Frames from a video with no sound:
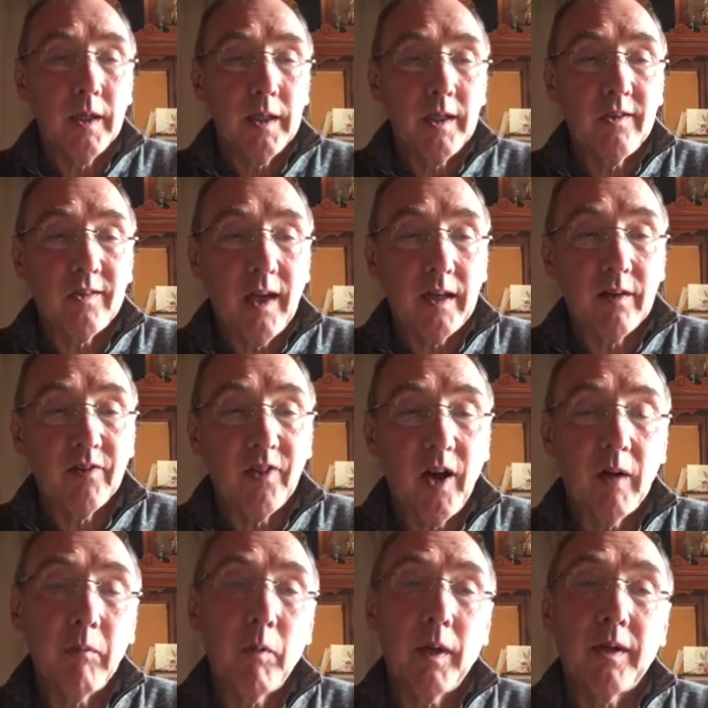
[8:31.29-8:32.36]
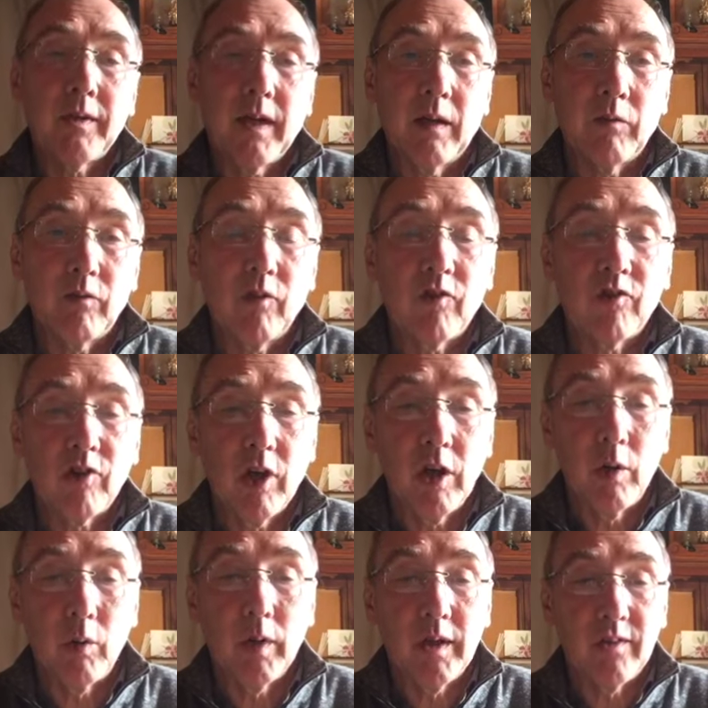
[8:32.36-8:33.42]
He said, A farmer went out to
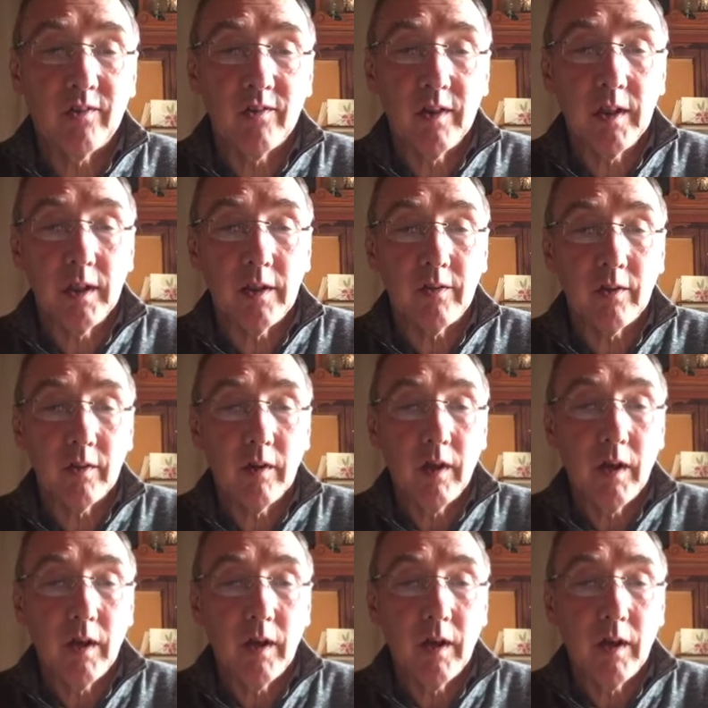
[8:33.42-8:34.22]
sow his seed.